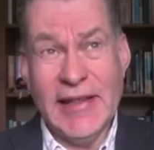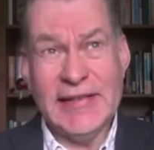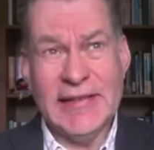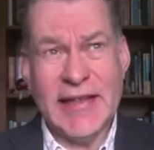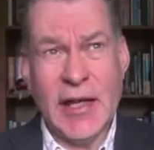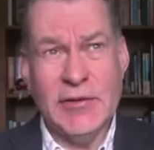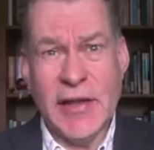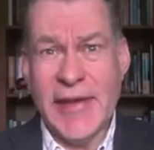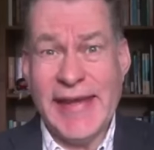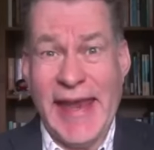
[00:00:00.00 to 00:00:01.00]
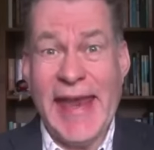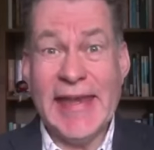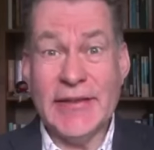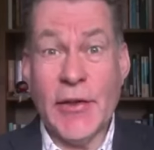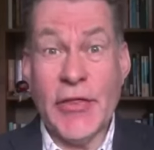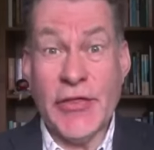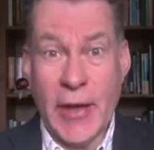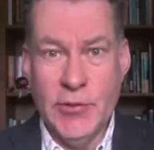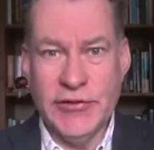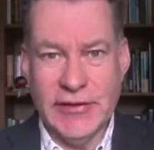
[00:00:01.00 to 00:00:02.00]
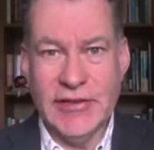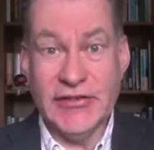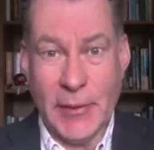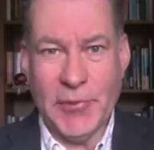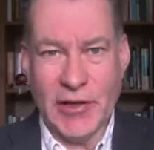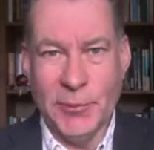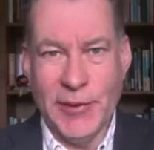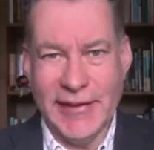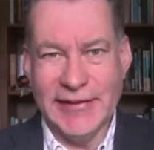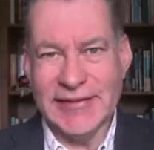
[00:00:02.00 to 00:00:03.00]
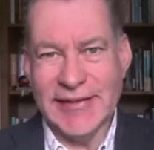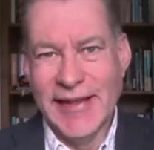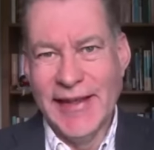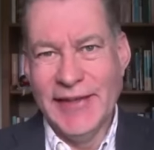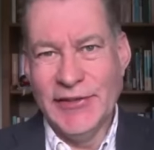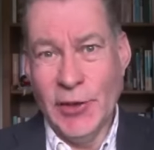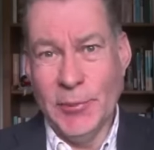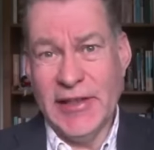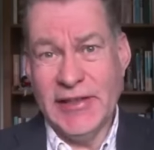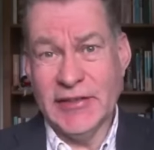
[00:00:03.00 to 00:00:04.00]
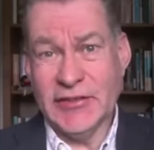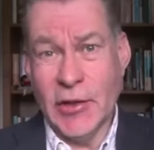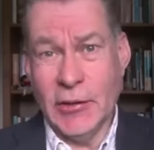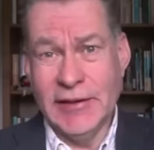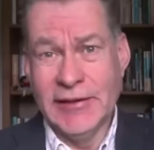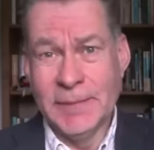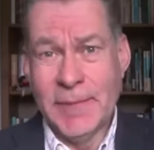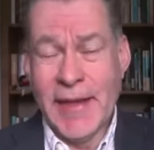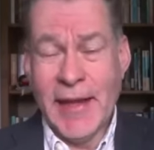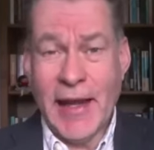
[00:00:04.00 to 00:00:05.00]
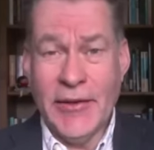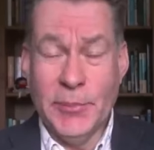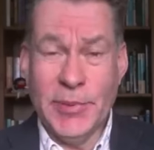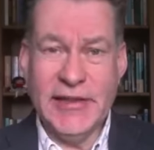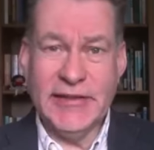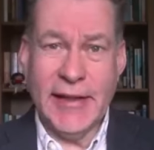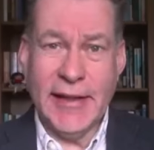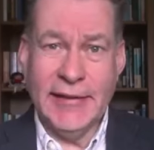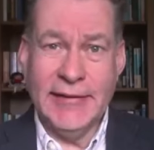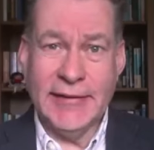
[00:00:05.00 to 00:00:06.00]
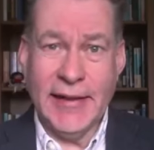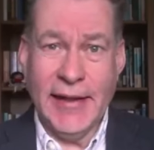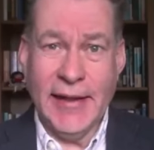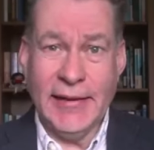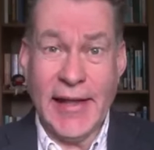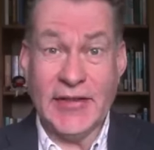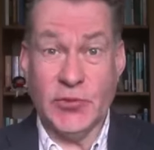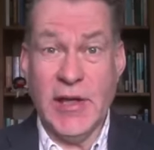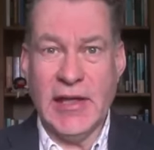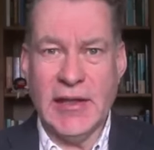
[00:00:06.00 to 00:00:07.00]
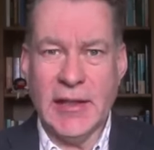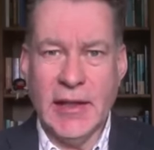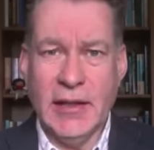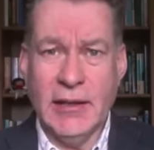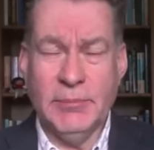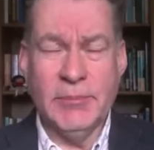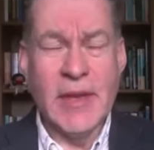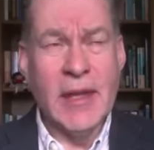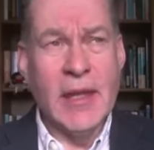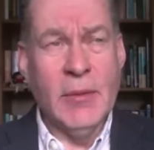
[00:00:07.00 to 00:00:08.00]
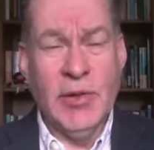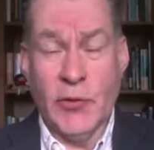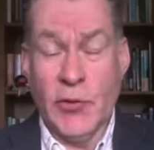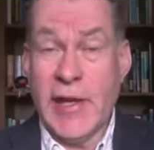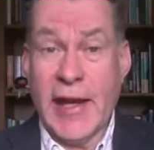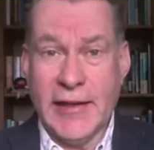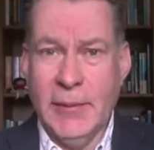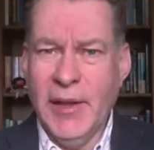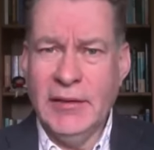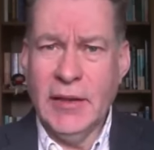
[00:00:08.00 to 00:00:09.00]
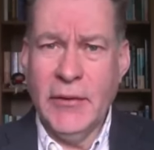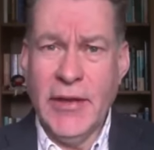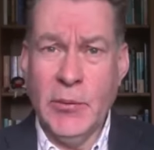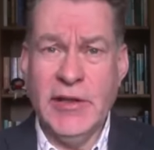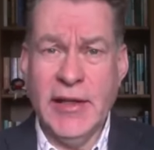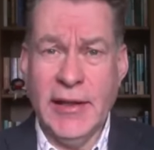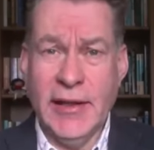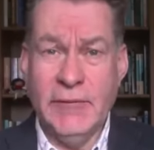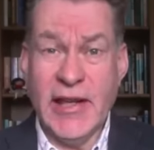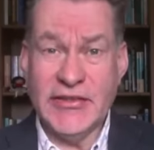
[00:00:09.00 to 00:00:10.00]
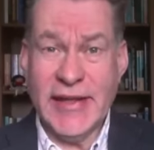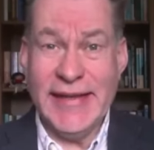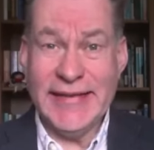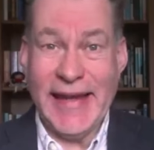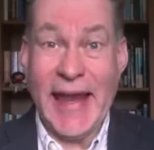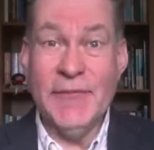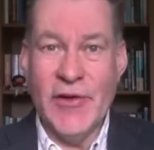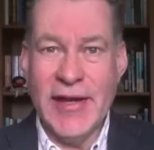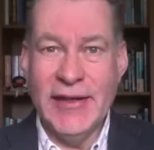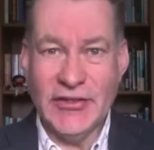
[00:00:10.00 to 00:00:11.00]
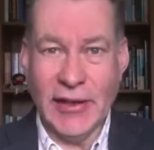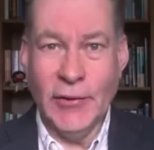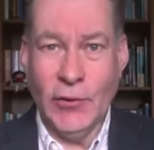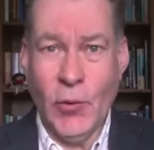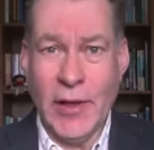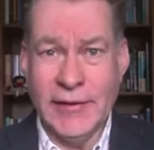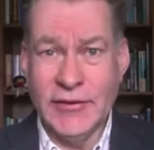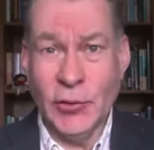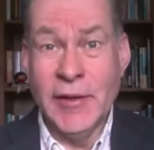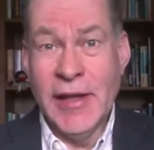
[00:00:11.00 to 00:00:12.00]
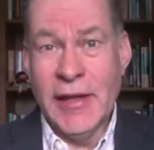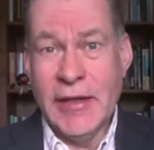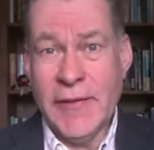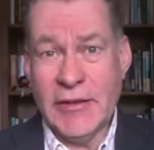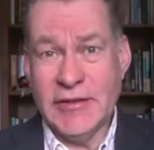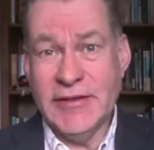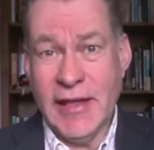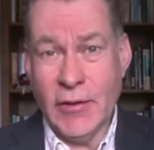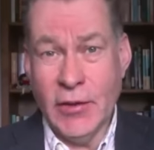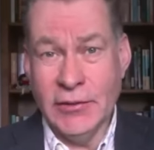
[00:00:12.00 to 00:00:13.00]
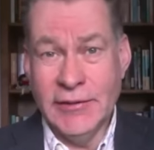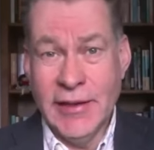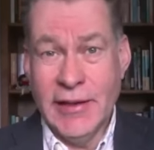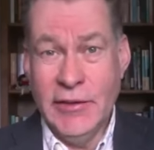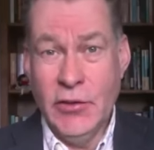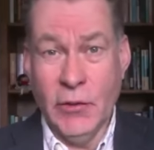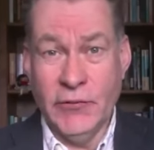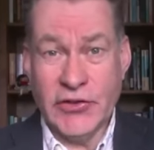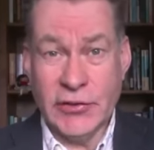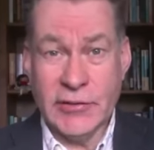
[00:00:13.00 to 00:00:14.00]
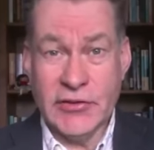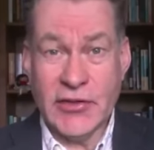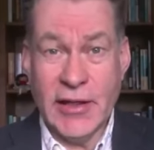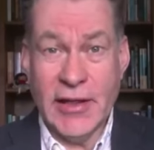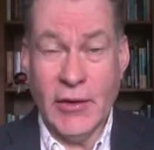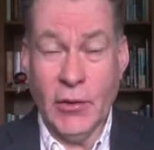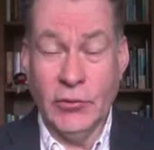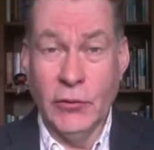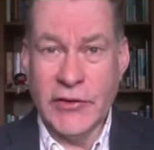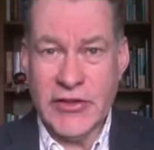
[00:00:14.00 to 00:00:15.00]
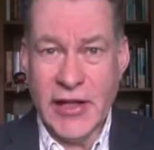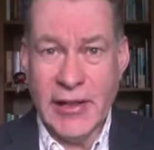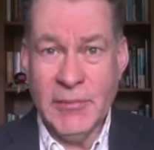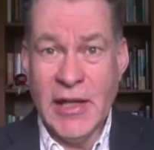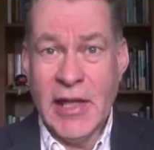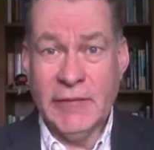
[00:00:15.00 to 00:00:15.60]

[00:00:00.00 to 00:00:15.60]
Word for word: the latest count, I think, eight thousand separate complaints to the police in Scotland. And the police said uh, last week, uh, before the Act came in, they would investigate every single one. So they've had to take on new officers uh, on overtime,